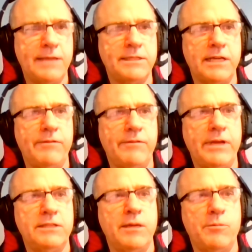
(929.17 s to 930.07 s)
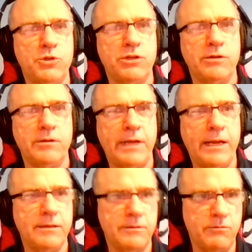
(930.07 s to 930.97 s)
elevated temperature
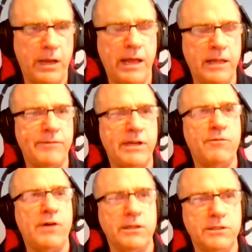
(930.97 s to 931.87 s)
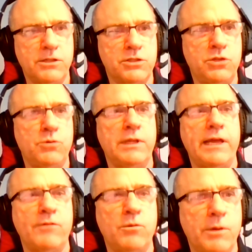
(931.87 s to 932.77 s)
and elevated volatiles to a
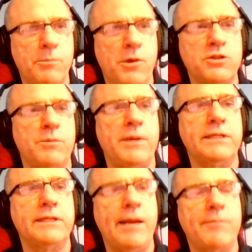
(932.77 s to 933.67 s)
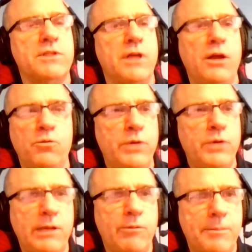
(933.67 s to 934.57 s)
level where partial melting happens
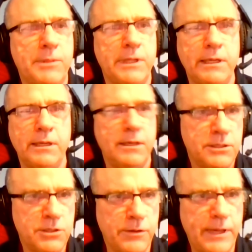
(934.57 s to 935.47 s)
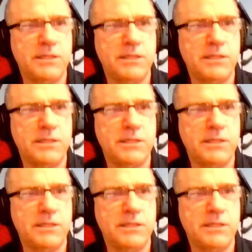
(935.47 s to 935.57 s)
really rapidly. So it